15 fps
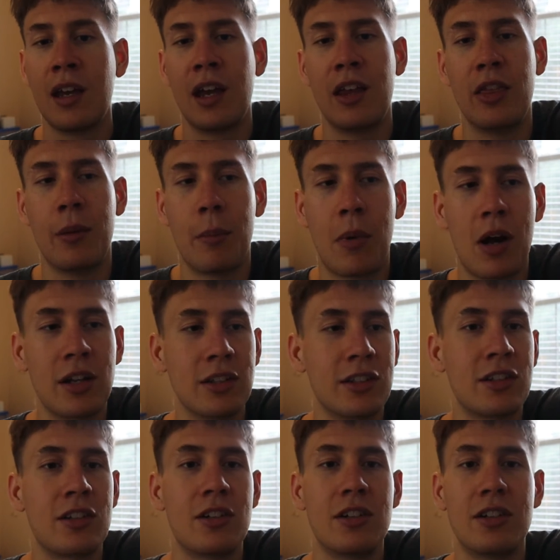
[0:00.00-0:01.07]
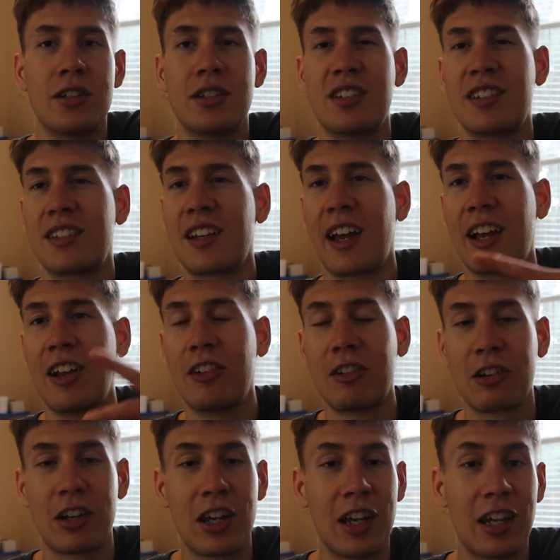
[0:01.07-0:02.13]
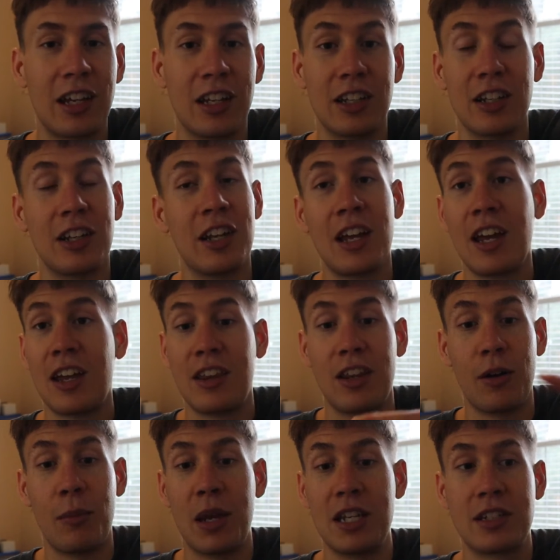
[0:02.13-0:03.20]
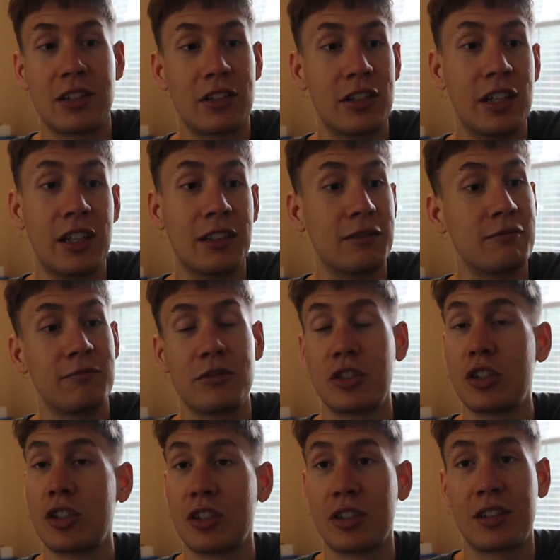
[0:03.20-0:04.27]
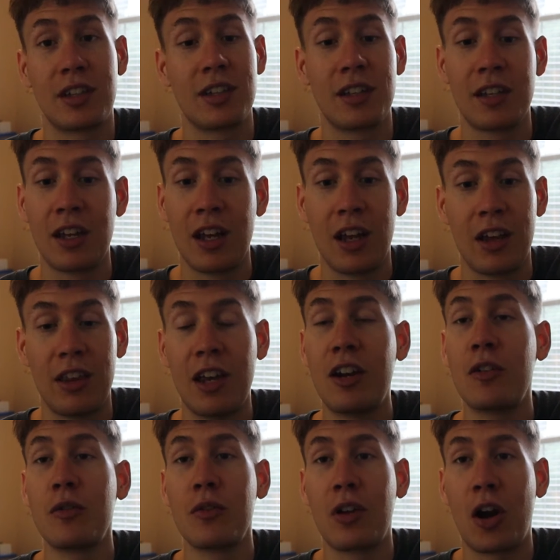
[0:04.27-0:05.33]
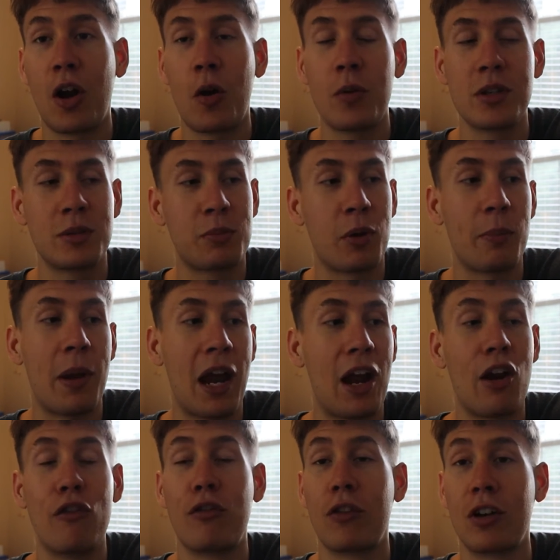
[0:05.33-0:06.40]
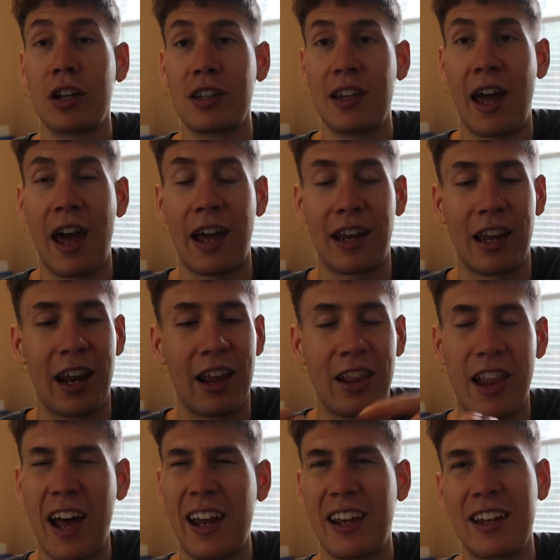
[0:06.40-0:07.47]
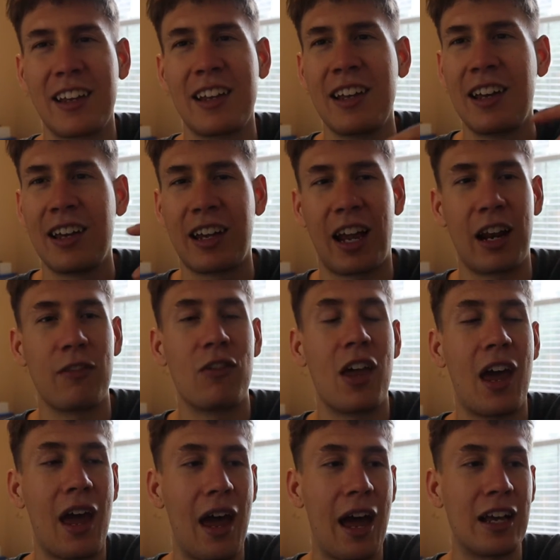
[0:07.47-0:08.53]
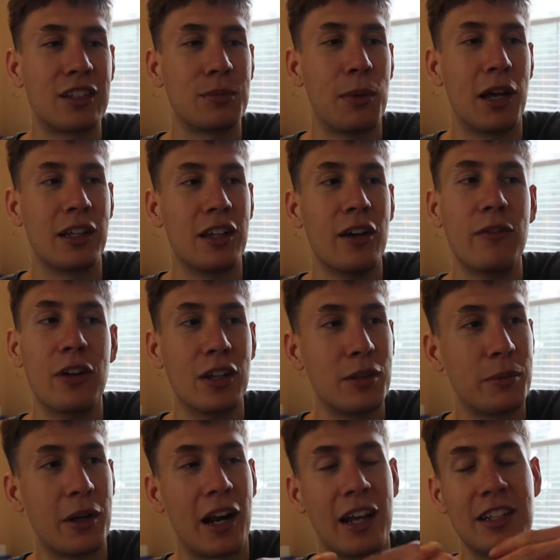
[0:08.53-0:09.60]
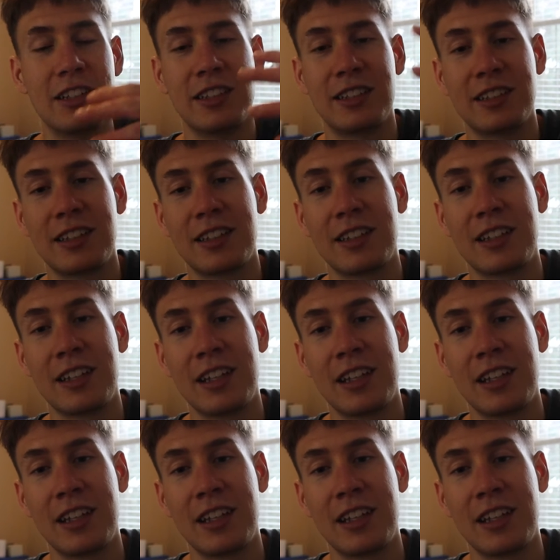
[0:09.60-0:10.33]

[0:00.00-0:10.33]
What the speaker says: and the monsters like lurking, and they're basically just they're always prepared for an attack, and I like kind of that aspect of it. But I just